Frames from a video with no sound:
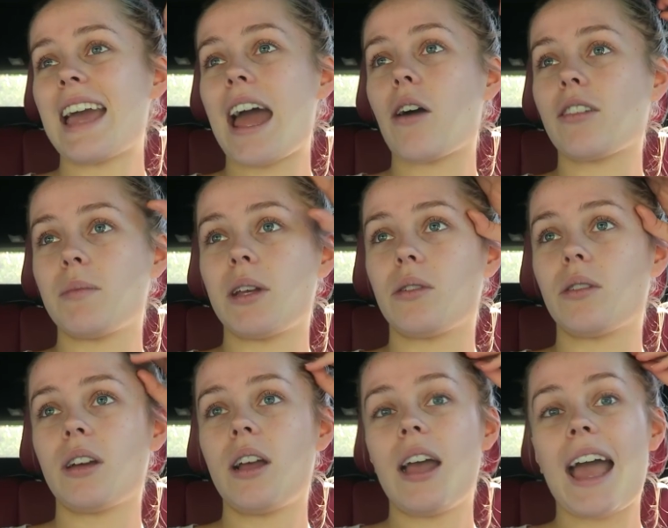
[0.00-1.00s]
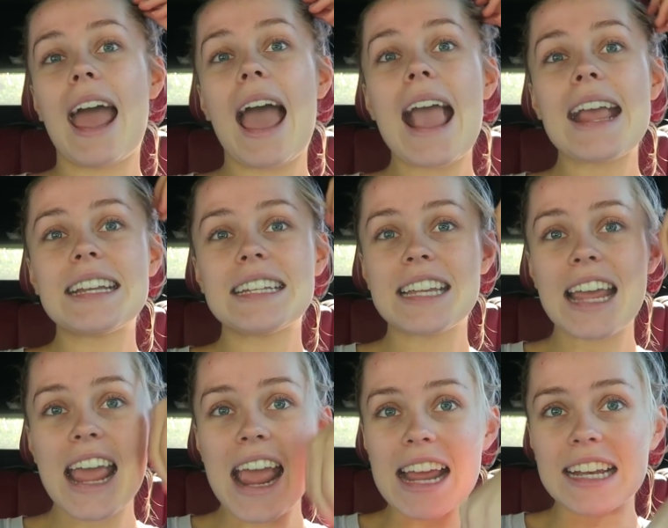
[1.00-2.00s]
cow's milk. Hate
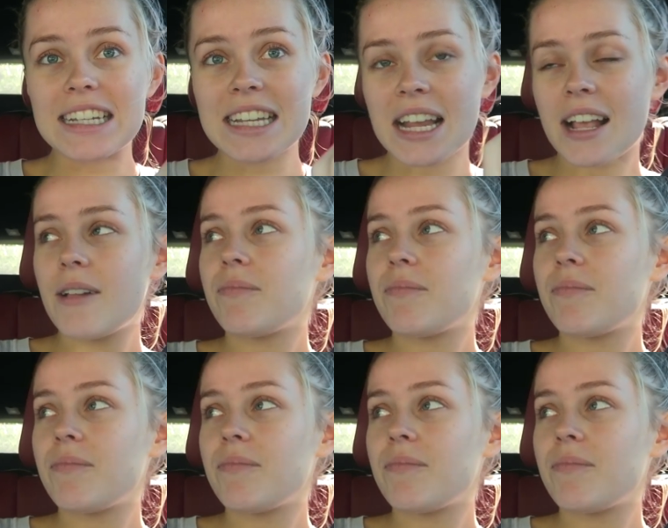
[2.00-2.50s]
it.